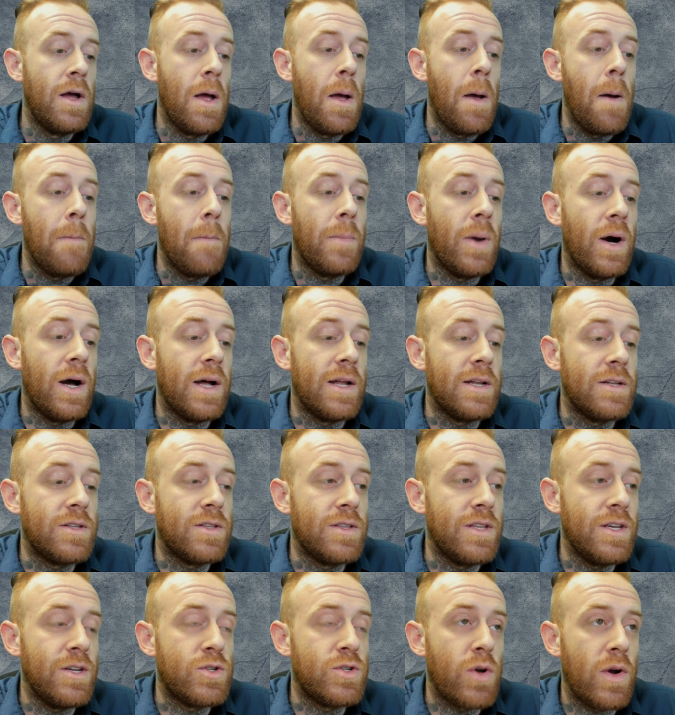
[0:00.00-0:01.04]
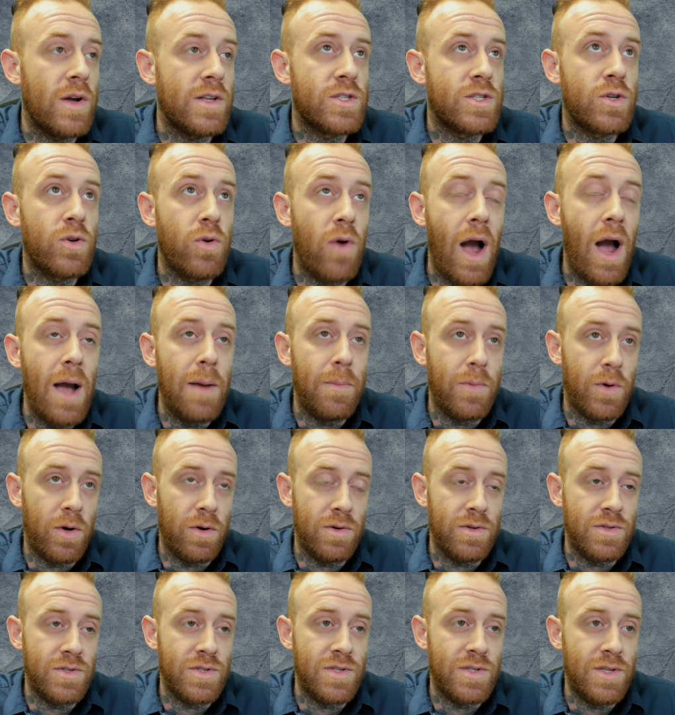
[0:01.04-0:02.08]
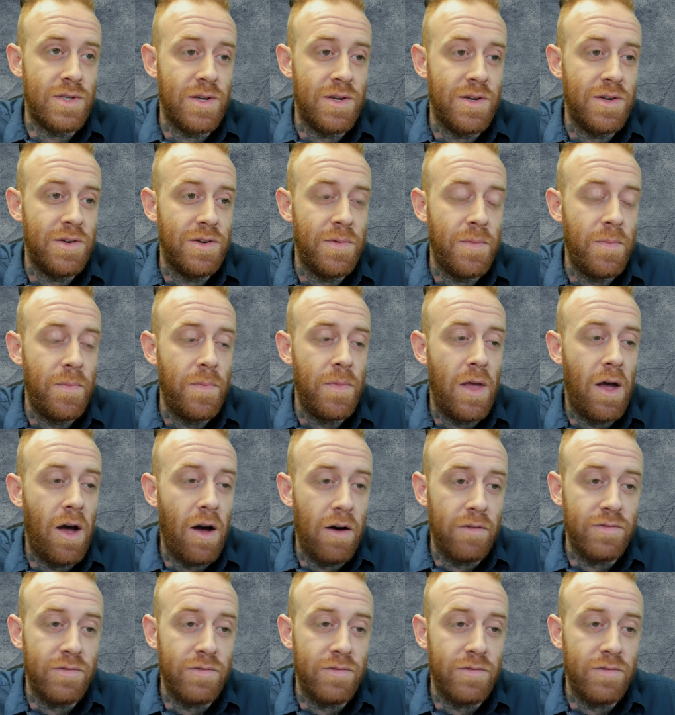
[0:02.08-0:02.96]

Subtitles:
but the transcribers of the